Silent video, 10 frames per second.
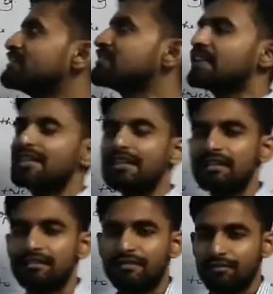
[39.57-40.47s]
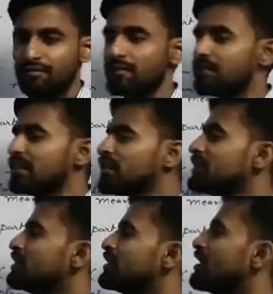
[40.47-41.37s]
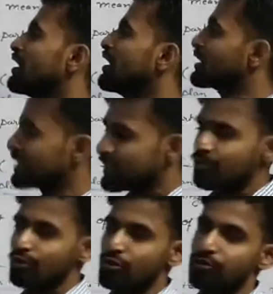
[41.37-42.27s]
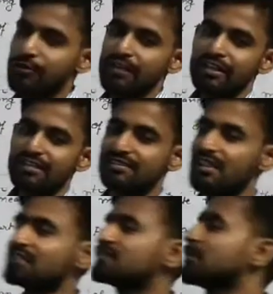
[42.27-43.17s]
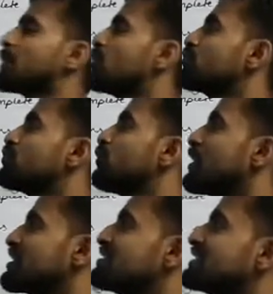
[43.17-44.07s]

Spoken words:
is sentence. We will get to know, we will discuss about what